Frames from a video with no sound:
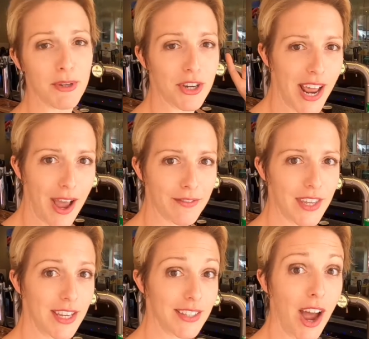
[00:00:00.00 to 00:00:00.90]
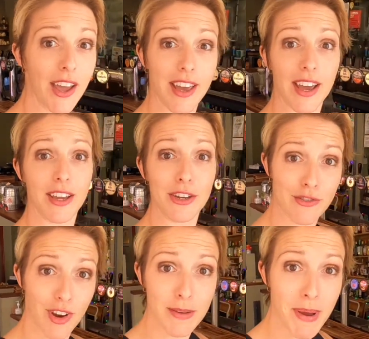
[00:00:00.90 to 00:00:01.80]
You can have these either, you can
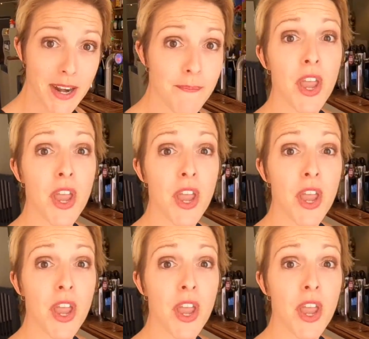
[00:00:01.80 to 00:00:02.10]
drink them in,